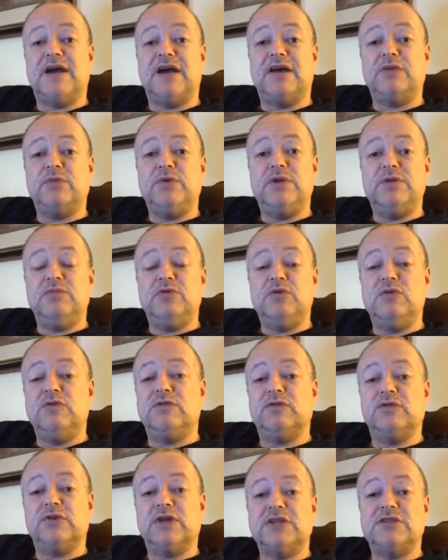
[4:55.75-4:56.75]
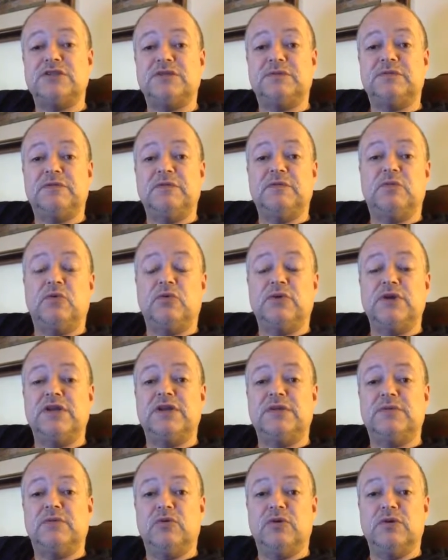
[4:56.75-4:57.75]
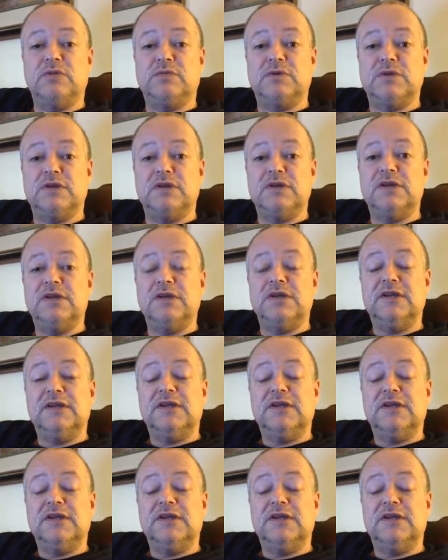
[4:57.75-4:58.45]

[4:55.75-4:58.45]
How do we move the relationship from point A to point B?